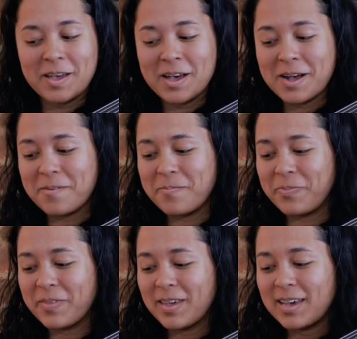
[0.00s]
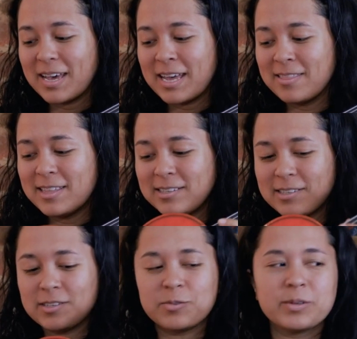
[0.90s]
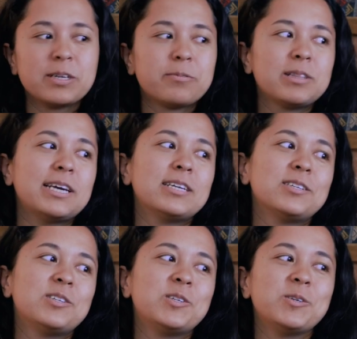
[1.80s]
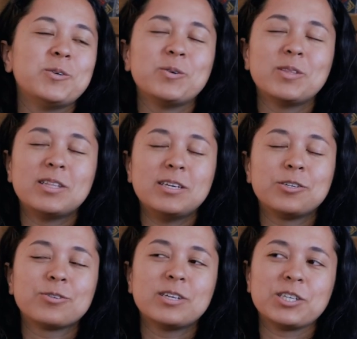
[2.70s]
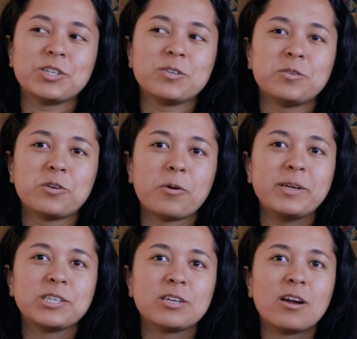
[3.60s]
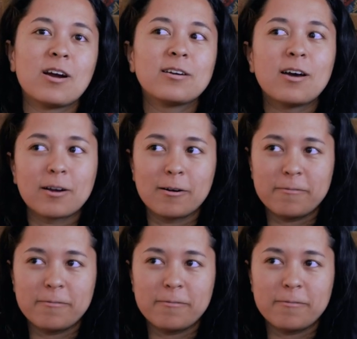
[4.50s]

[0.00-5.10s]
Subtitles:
Um, and this is really related to the traditional Norwegian Hardanger